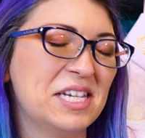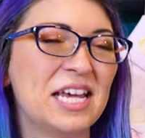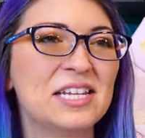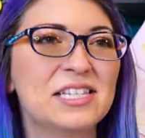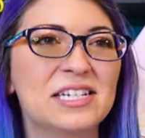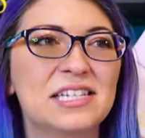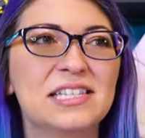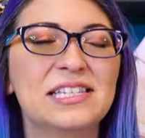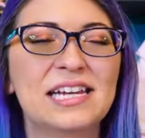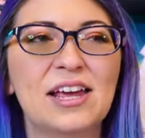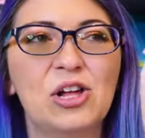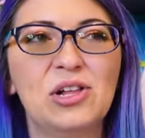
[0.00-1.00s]
taste as
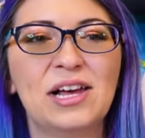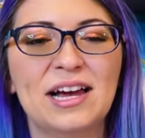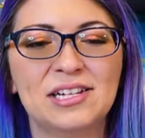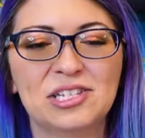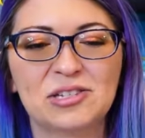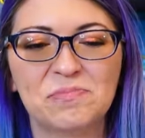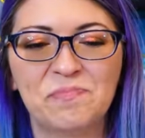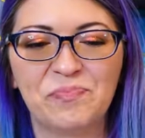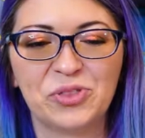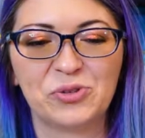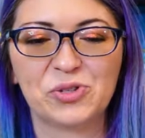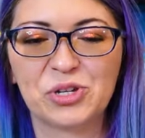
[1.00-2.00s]
stale as
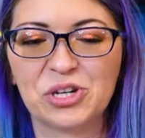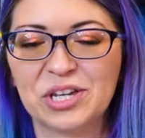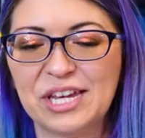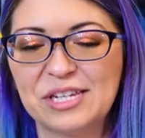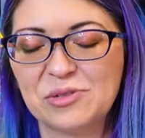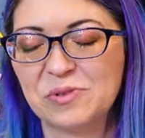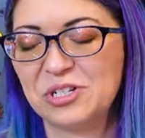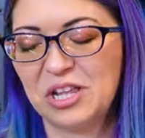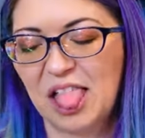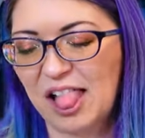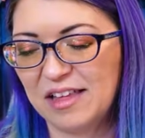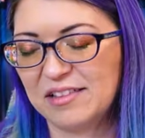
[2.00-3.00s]
those cookies, which
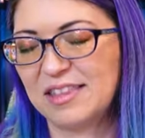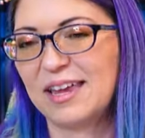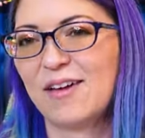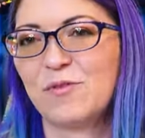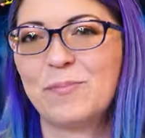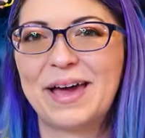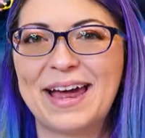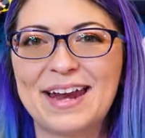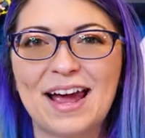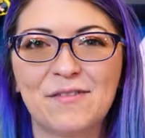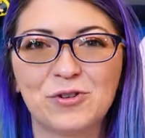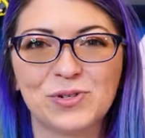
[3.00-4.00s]
ugh, they have a bad
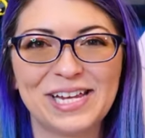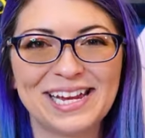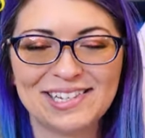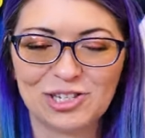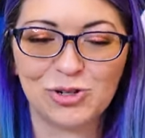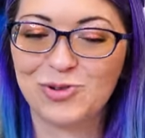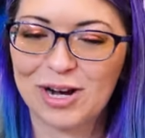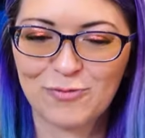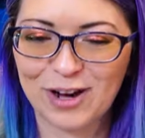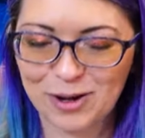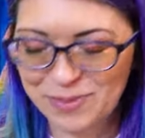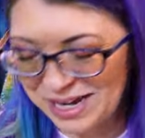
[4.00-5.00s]
aftertaste. Do not
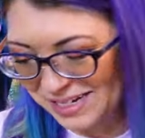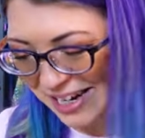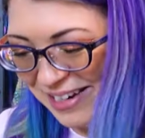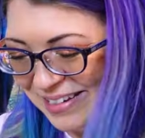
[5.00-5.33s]
recommend.